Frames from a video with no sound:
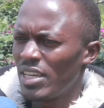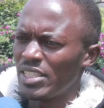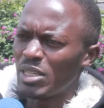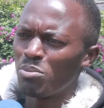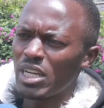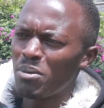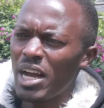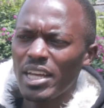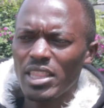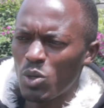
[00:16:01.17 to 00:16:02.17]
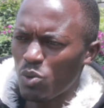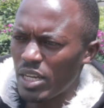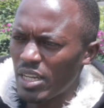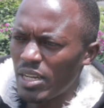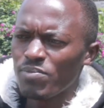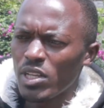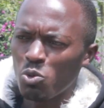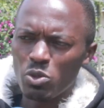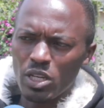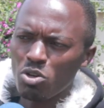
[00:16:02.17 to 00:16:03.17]
nge mbona mwatandukana
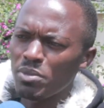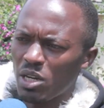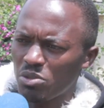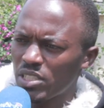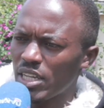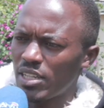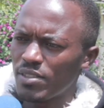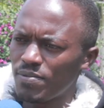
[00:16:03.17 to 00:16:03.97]
kutako mwakwicana